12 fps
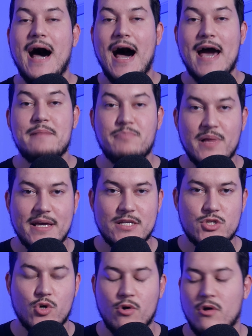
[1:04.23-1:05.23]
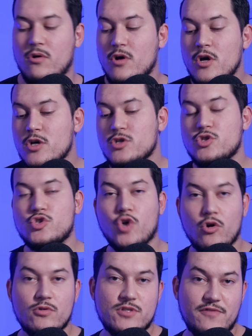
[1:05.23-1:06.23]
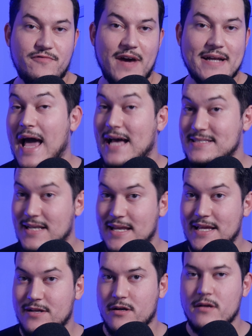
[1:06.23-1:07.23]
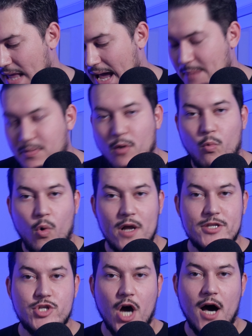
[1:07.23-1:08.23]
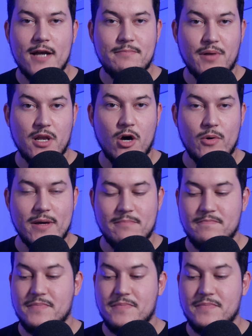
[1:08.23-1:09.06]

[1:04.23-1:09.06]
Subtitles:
I'm playing Zoro. Zoro's effect, as a leader, I put 1 Dawn below him.